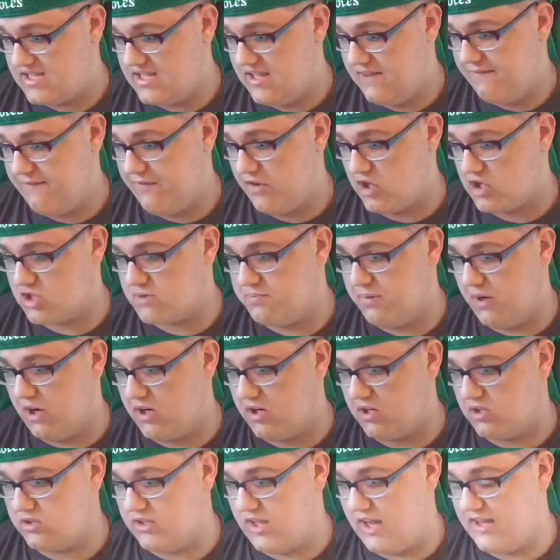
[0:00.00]
As the
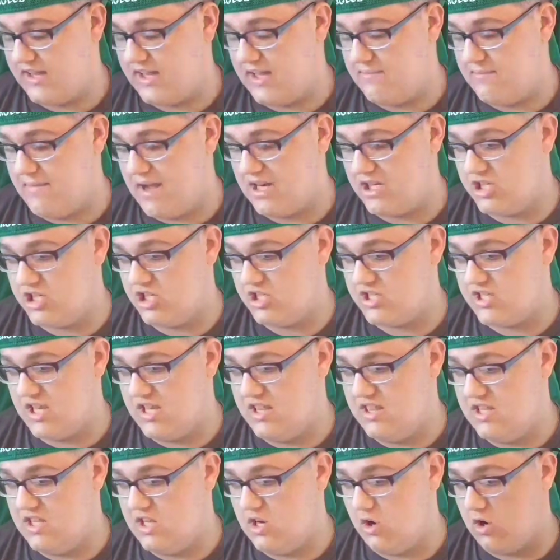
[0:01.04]
first punter, like it
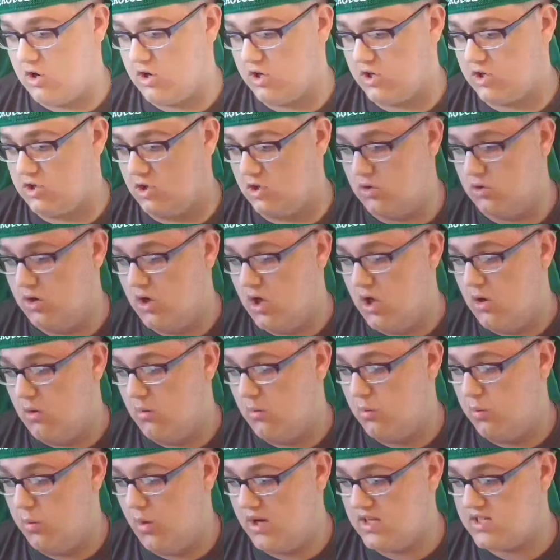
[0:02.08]
mentions in the article,